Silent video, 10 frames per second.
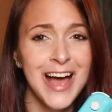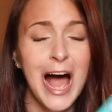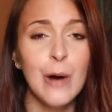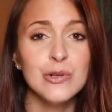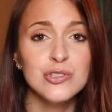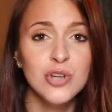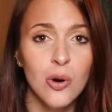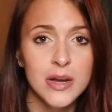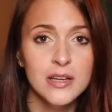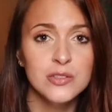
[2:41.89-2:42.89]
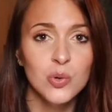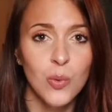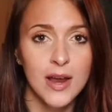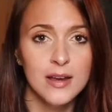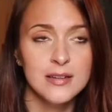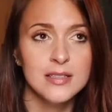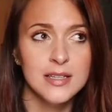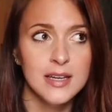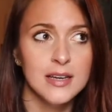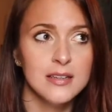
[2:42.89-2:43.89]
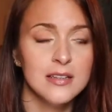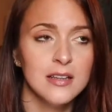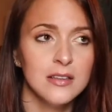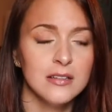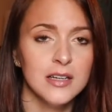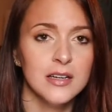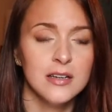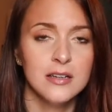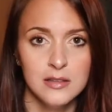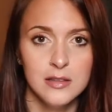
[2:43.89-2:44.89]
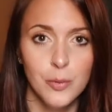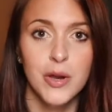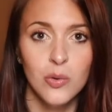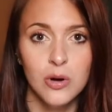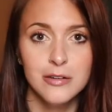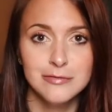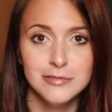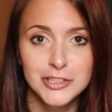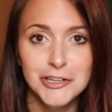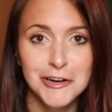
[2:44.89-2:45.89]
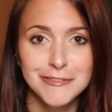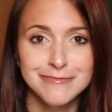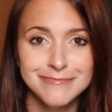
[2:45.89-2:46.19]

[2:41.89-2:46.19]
I was going to wait to get the like the big one, you know,